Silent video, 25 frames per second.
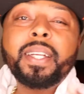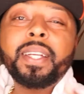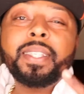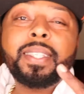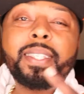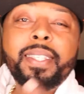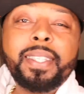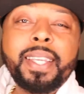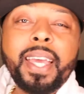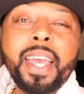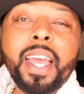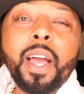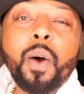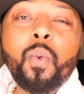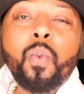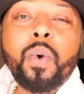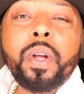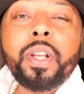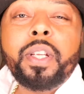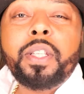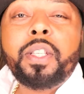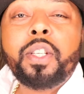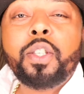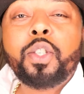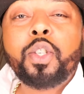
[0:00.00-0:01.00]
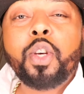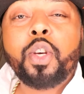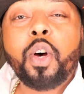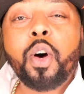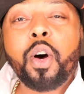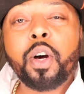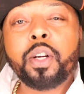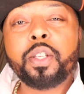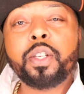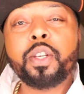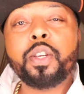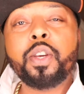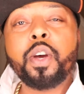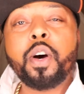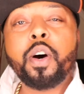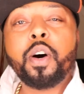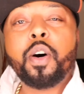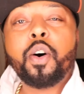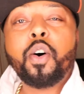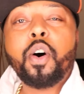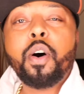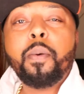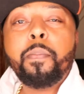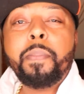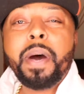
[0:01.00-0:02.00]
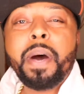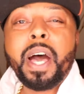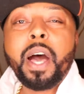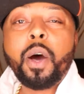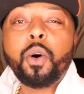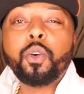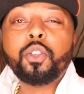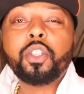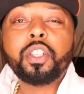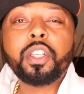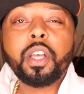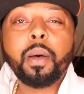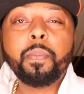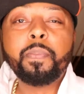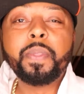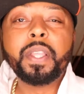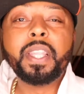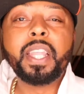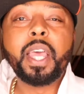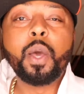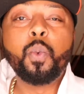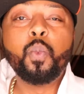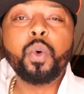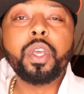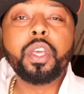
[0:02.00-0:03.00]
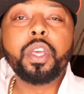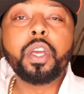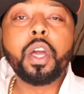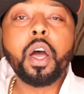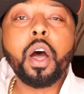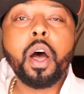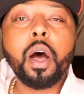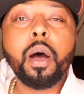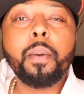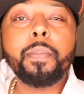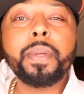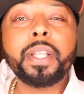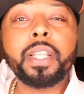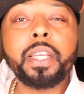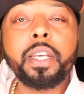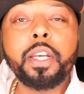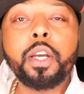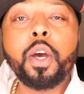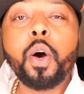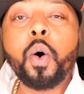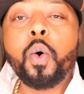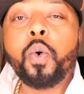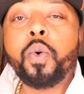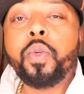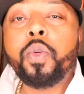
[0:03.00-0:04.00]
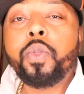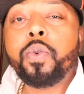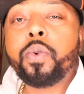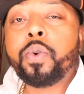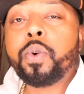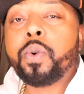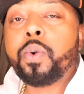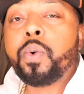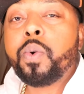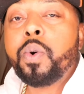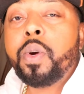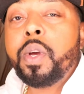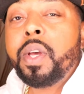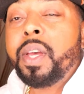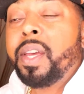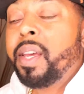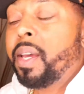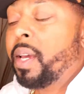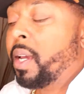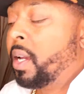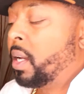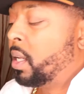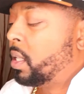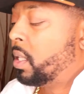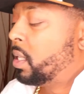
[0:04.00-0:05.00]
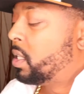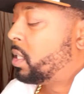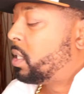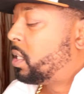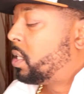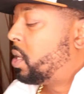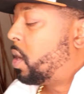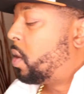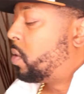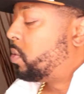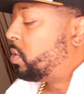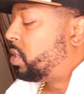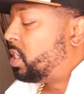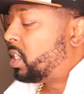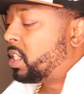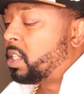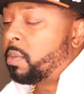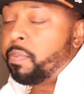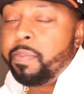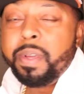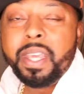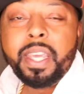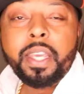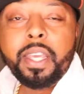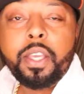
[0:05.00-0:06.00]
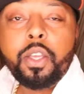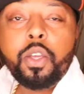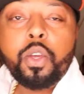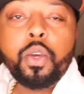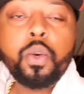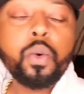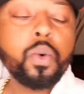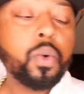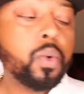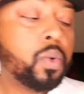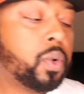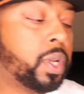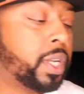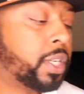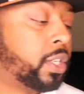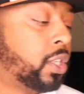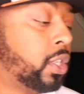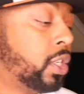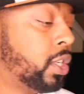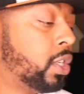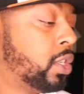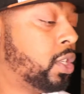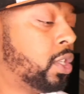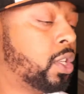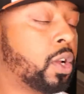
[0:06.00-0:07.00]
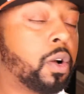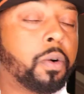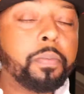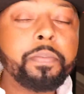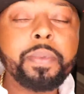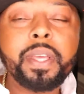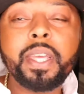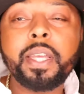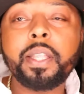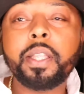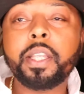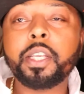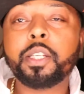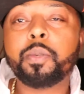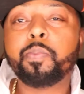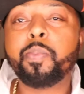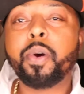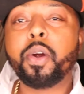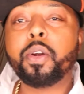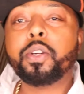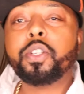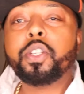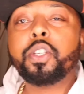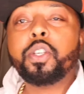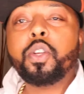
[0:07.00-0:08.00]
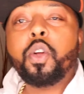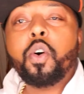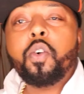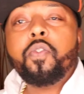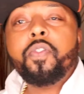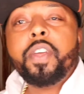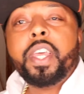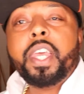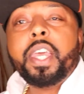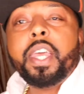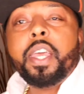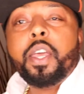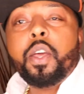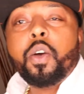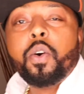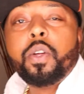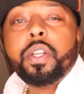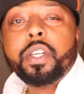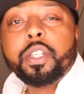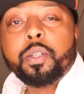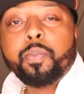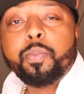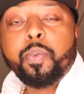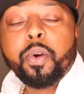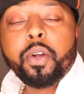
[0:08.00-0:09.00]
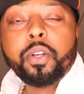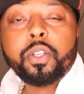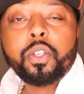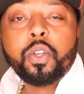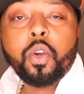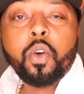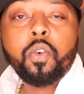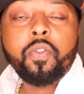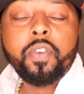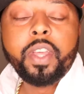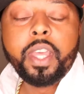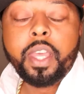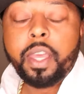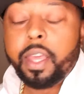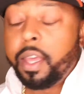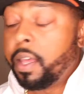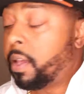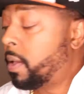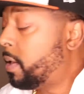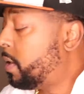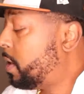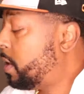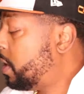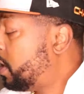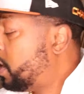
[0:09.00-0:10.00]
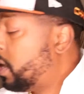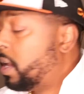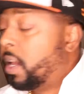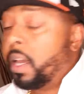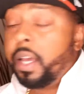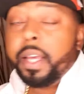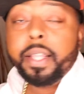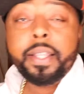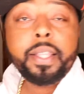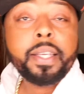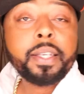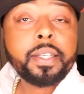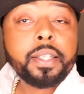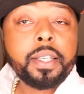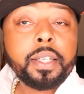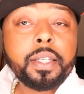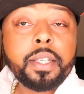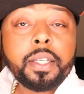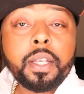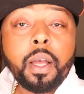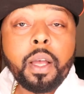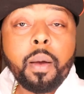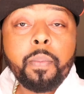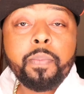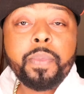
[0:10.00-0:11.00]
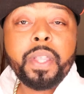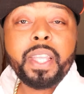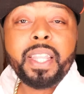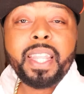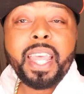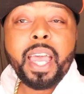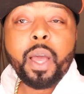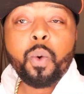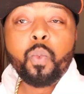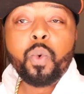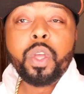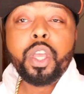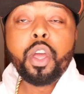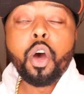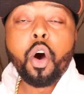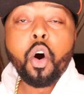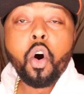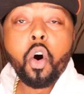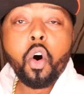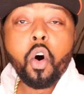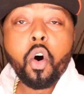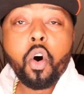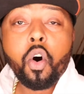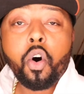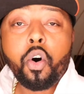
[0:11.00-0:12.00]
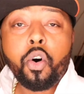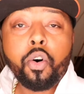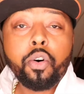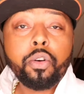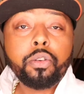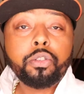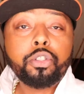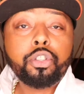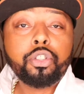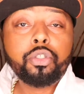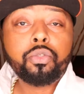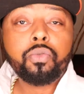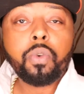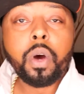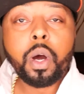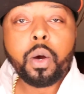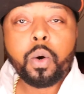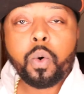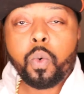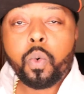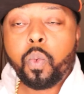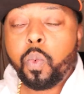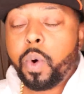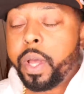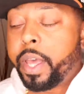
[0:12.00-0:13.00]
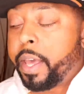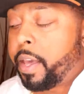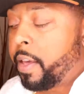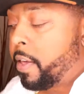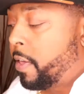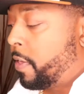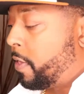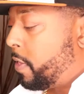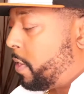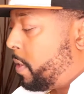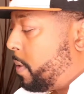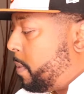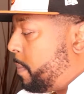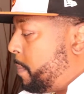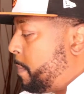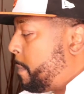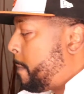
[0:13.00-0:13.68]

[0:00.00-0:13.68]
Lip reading: Today I wanted to talk to y'all about something that we commonly go through. This don't just mean you, this just don't mean this person over here or this person over here. This is something that we all struggle with.